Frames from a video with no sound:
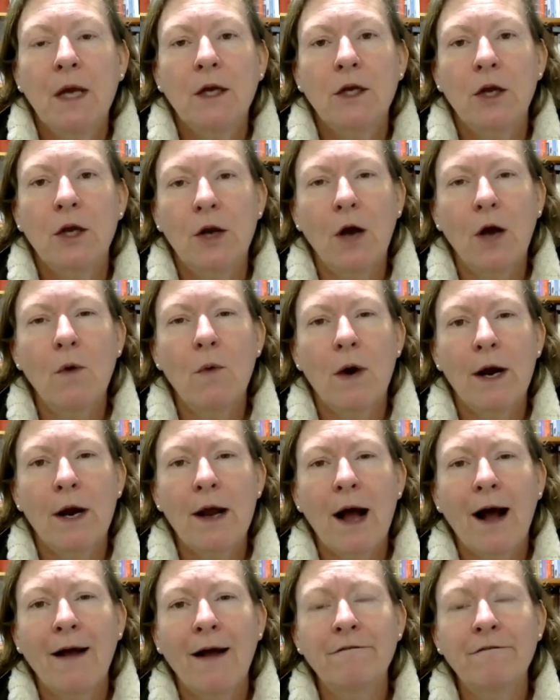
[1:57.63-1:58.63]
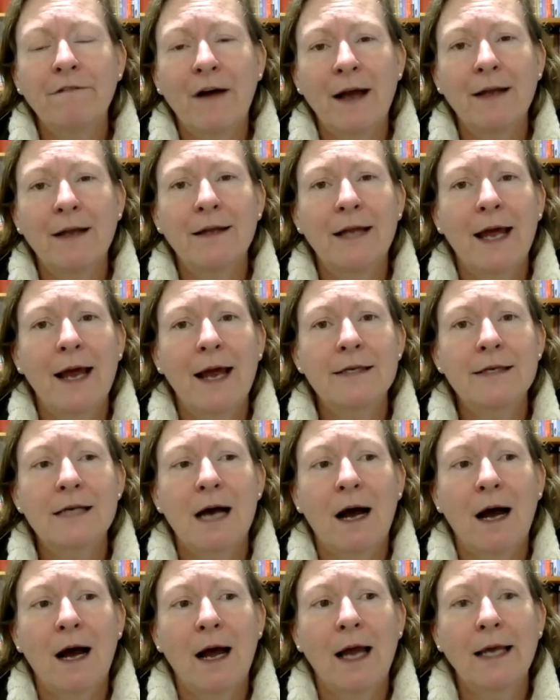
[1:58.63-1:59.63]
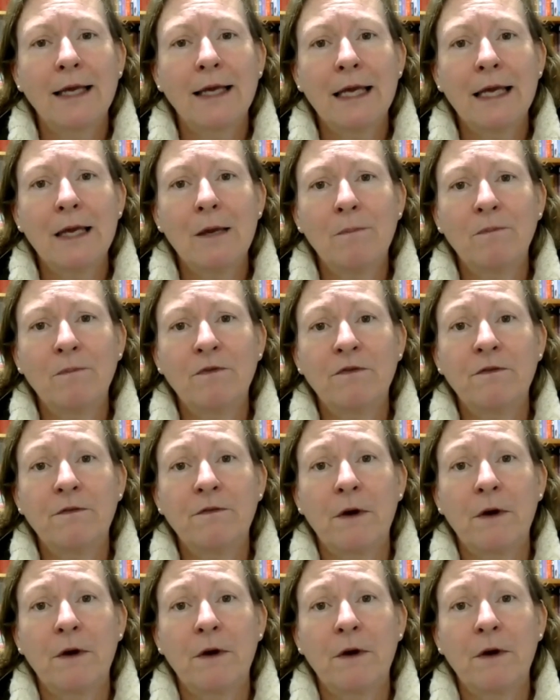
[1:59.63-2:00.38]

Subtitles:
you know what, I find that I keep